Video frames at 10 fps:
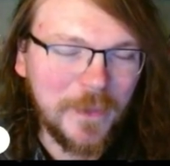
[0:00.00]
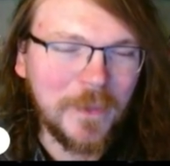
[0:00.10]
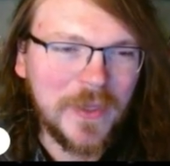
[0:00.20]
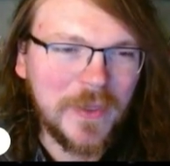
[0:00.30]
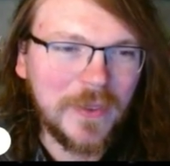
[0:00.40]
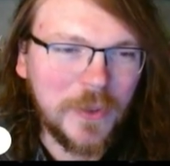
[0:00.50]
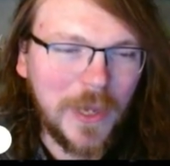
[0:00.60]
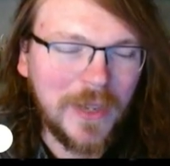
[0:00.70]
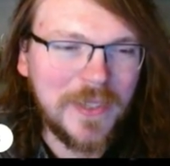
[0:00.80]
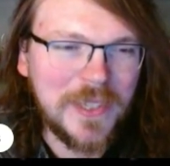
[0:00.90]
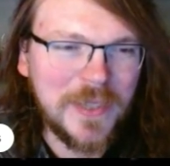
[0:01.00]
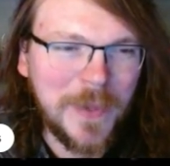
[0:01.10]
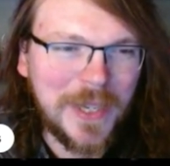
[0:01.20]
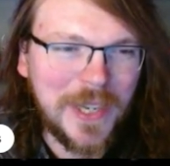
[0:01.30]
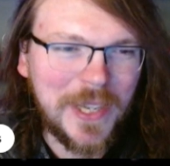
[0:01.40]
yep, 12 is
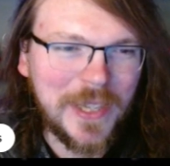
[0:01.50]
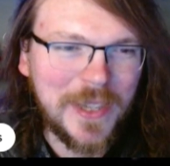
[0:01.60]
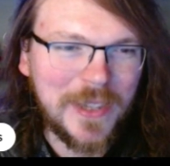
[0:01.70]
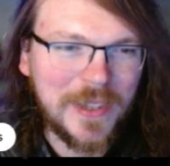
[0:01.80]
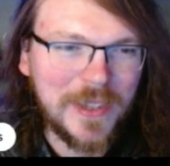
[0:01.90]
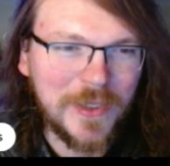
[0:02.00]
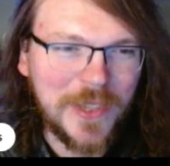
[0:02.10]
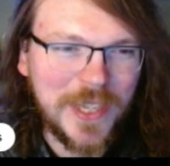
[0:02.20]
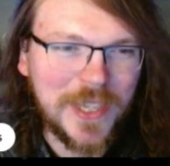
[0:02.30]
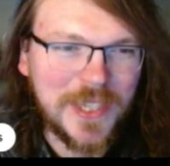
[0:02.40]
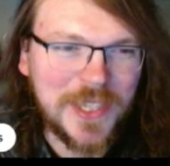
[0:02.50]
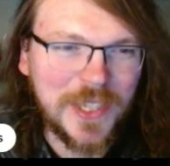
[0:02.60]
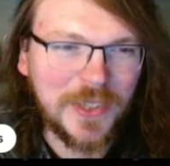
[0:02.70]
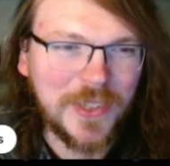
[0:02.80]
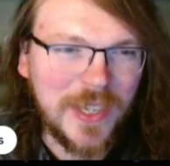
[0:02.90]
Monday, and then 13 is
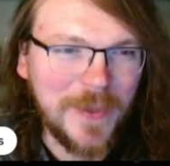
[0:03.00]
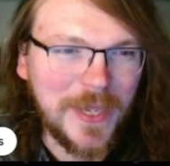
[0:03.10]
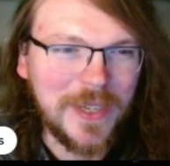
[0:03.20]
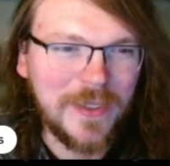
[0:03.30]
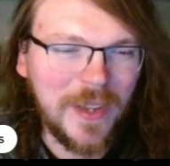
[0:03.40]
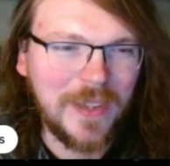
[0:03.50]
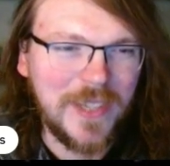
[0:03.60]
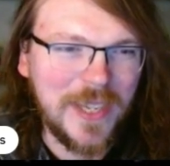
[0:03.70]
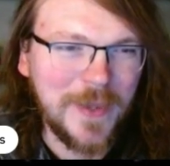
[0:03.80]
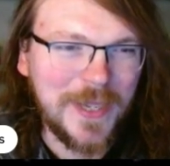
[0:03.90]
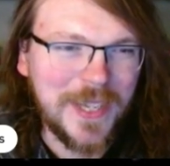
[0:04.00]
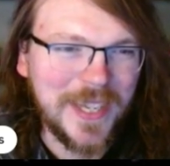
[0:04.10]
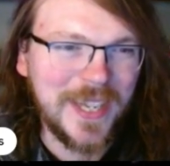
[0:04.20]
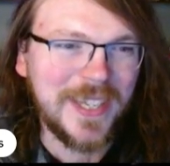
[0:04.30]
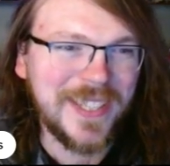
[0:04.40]
still
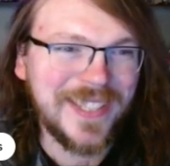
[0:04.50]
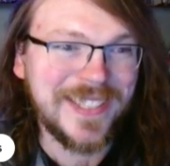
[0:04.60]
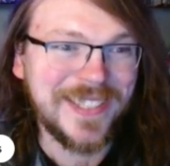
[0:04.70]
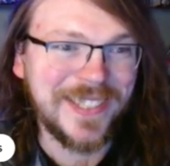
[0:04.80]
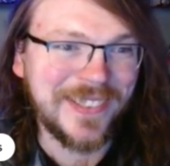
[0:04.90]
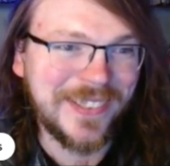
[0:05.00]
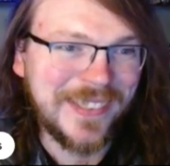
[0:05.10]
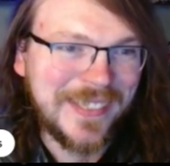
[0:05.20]
TBD. So